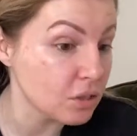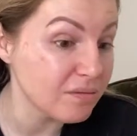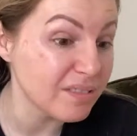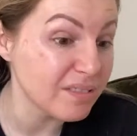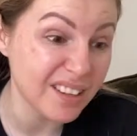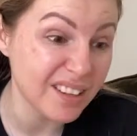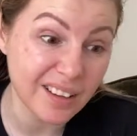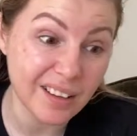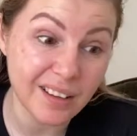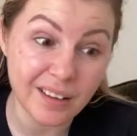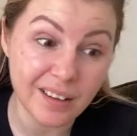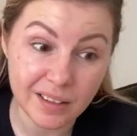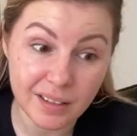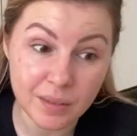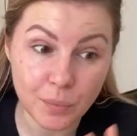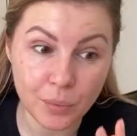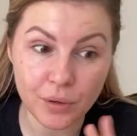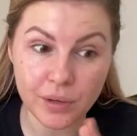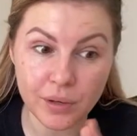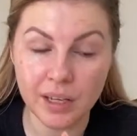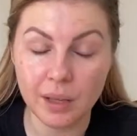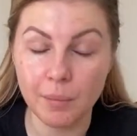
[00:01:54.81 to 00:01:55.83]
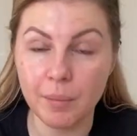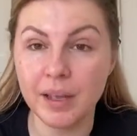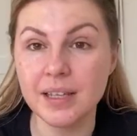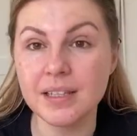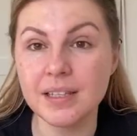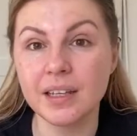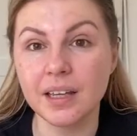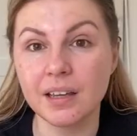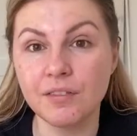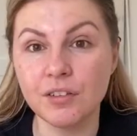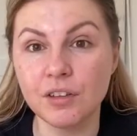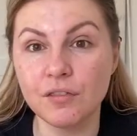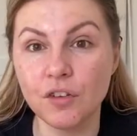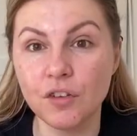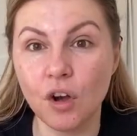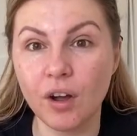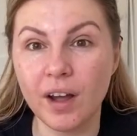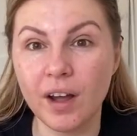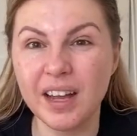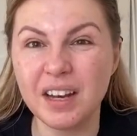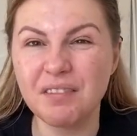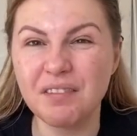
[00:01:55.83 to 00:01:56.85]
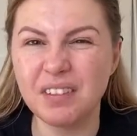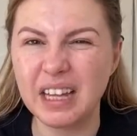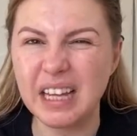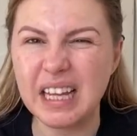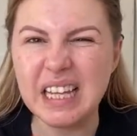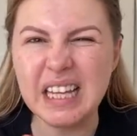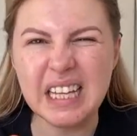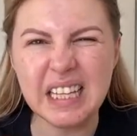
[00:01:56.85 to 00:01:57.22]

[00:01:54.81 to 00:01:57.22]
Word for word: it is pretty amazing if you've got kind of like